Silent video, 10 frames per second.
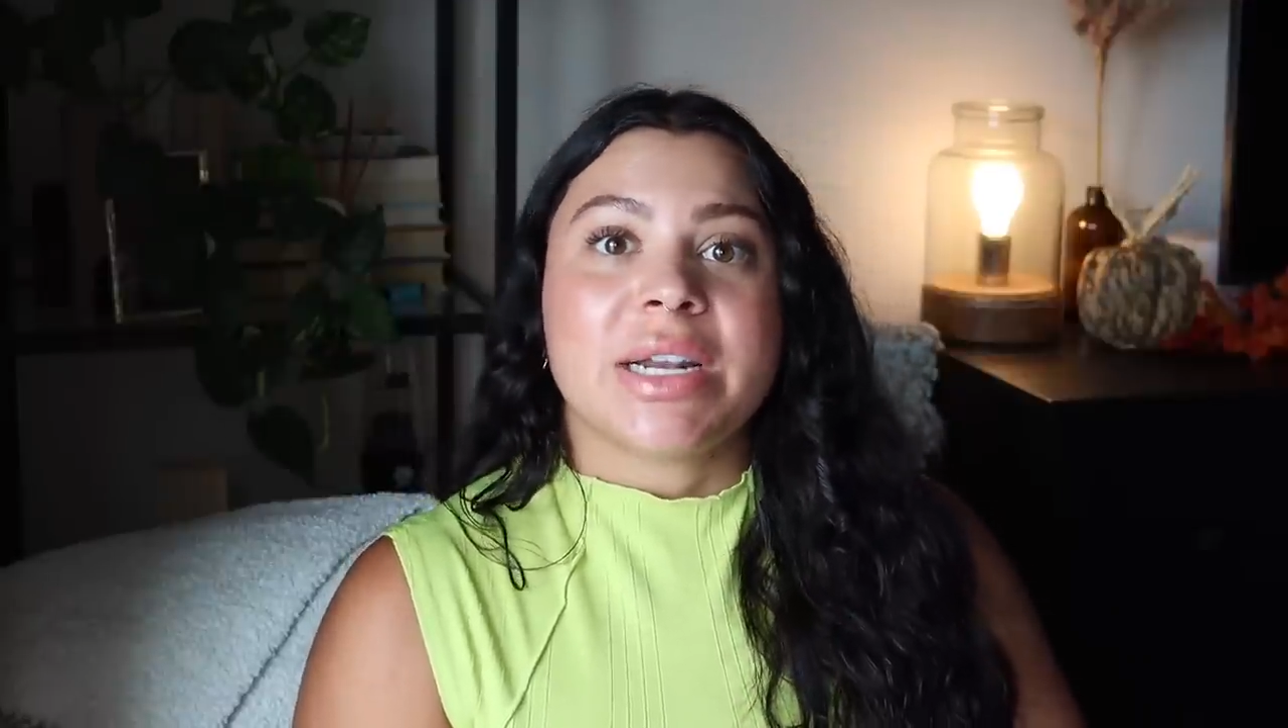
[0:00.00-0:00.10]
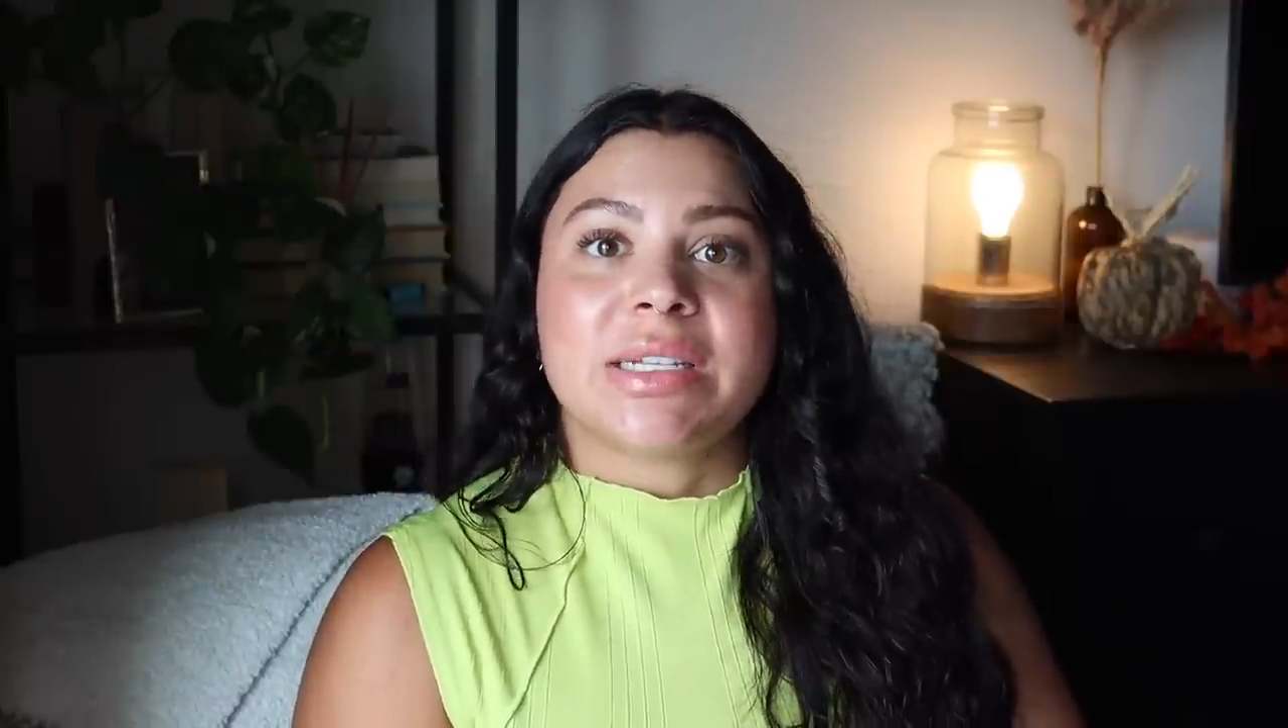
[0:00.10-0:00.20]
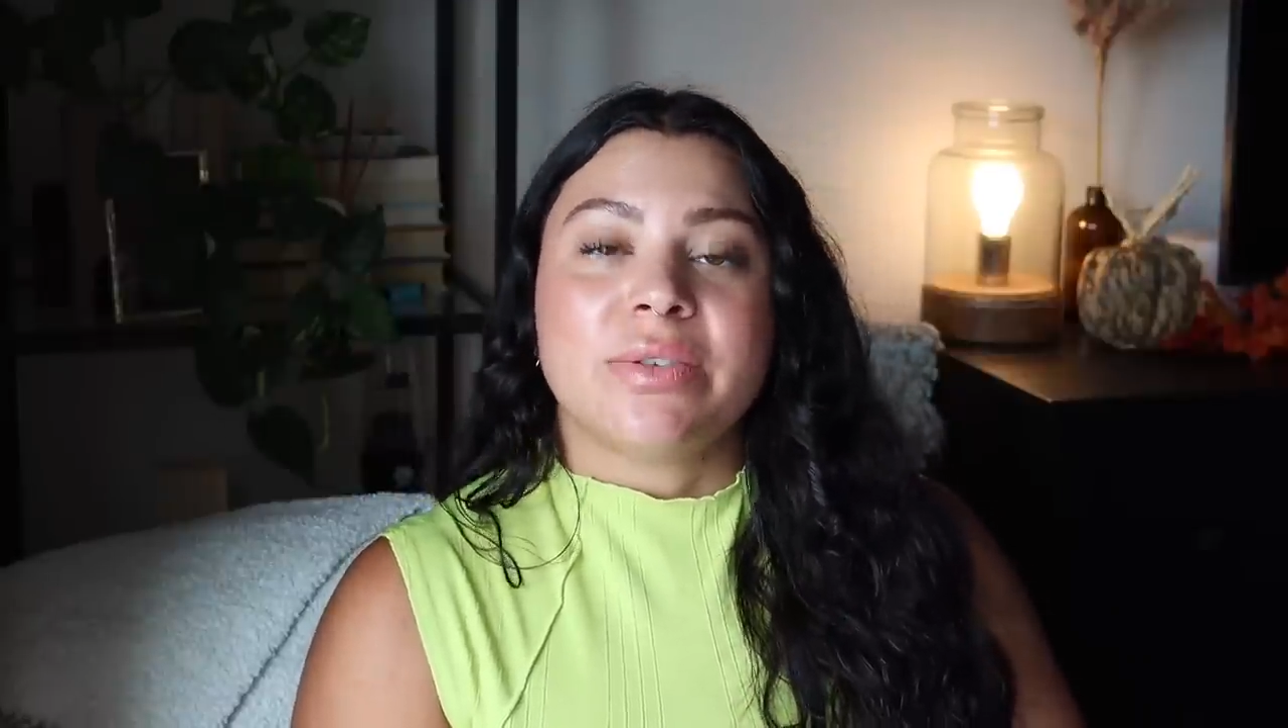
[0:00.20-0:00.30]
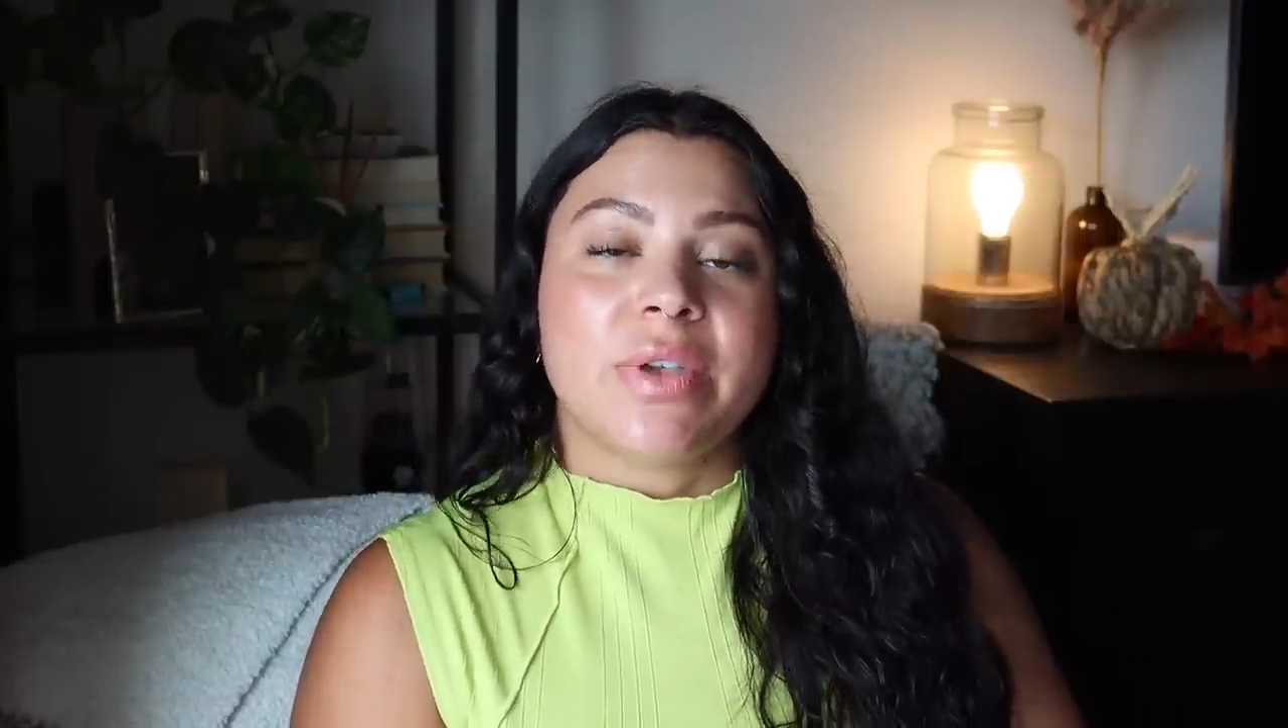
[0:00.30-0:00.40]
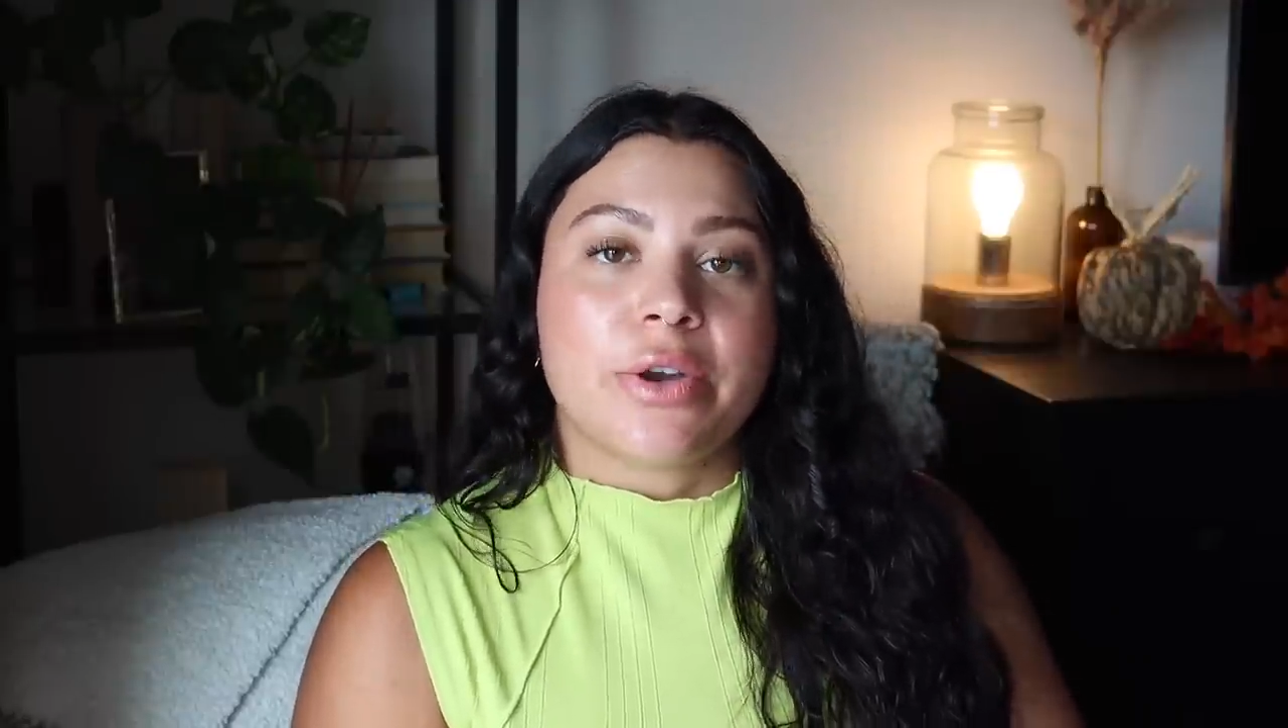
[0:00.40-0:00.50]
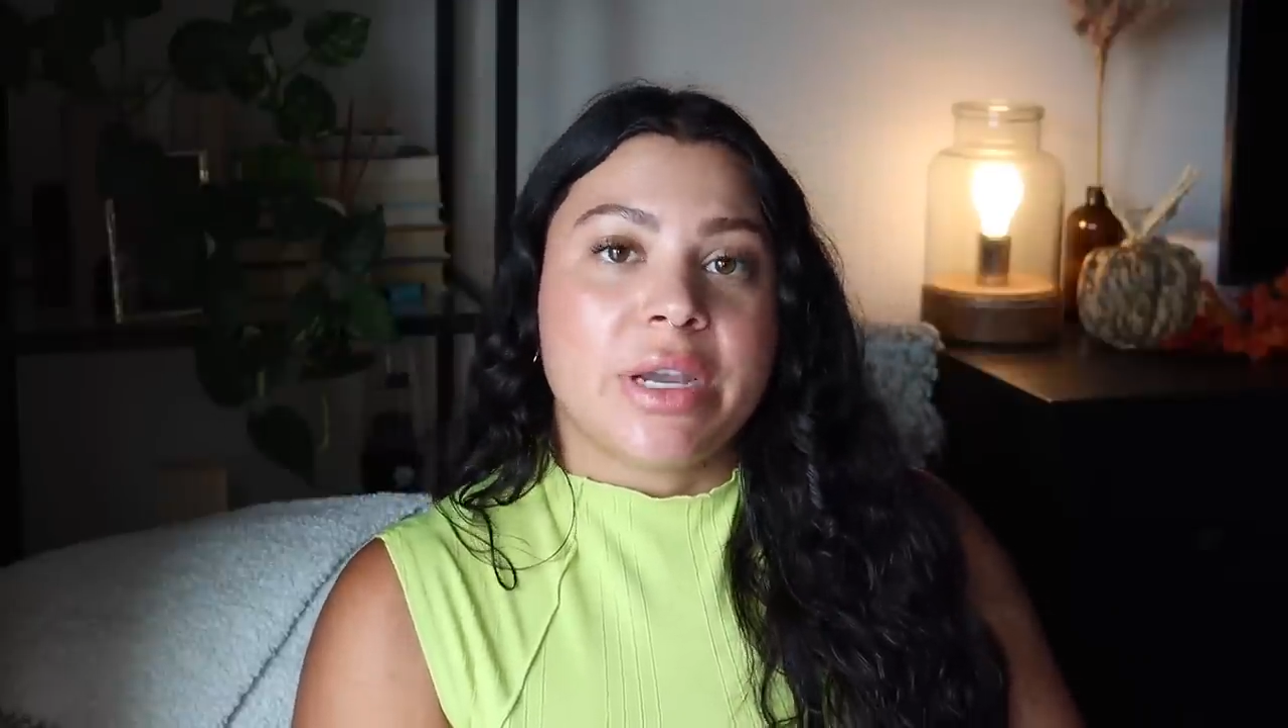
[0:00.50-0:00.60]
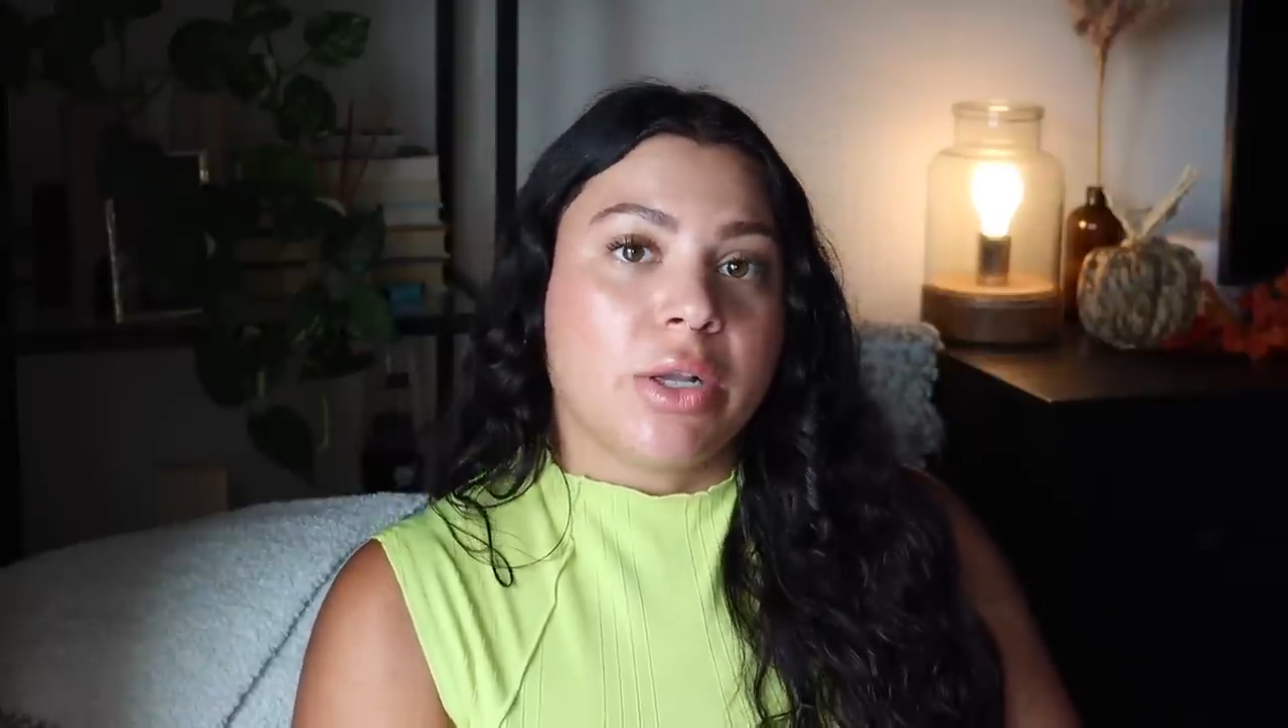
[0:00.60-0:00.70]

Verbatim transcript: It's very